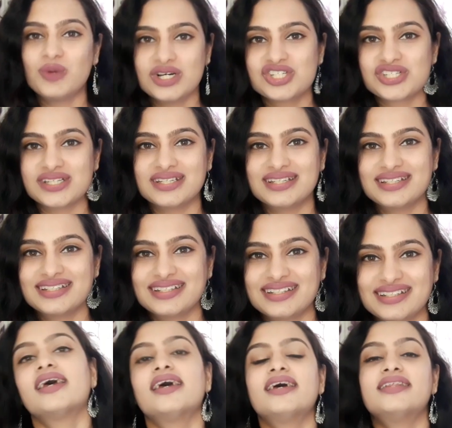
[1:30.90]
version.
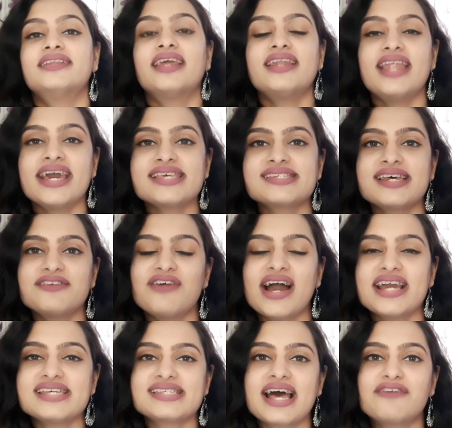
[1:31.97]
The next
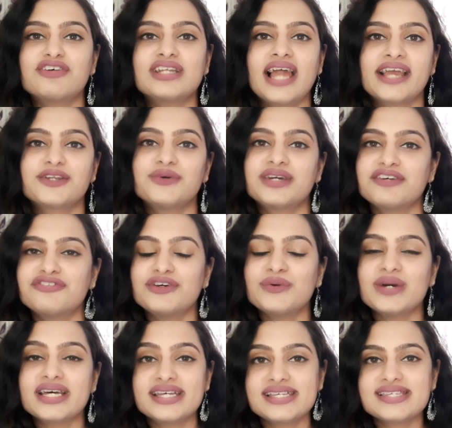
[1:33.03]
advice I would like to give you
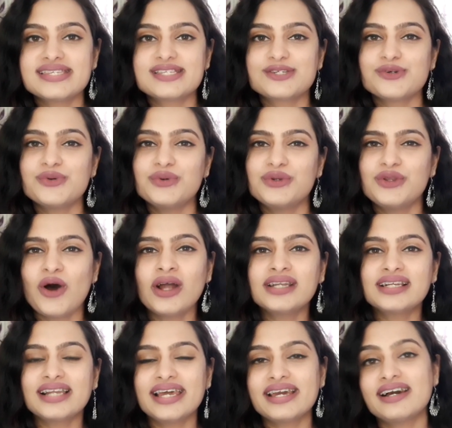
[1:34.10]
is to
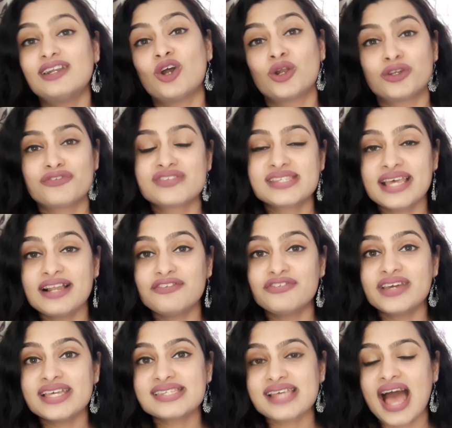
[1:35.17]
not click a lot of
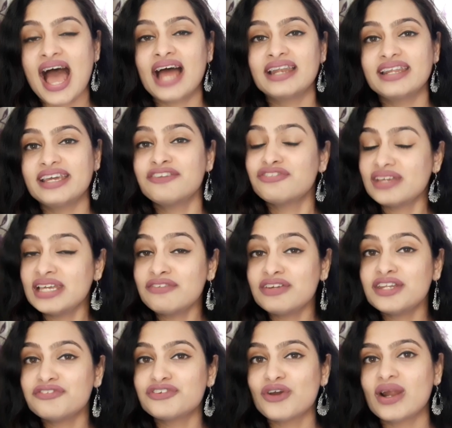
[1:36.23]
selfies, and
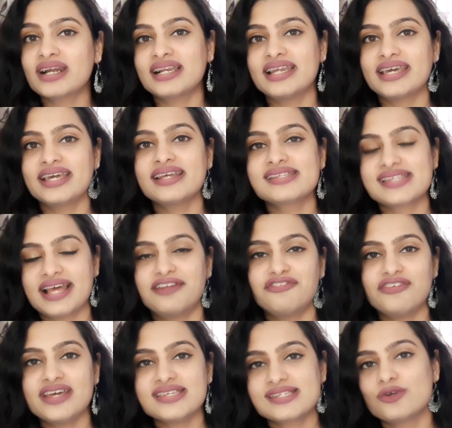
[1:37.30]
even if you are clicking
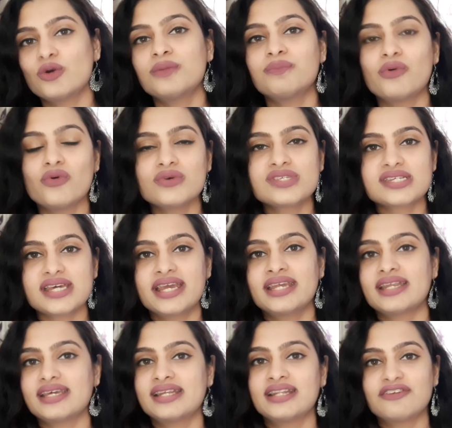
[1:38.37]
selfies, don't post
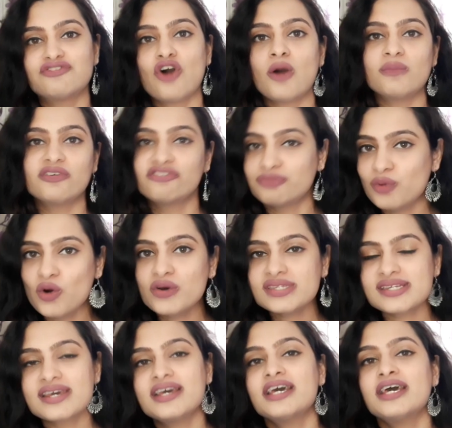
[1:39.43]
it in the form of post,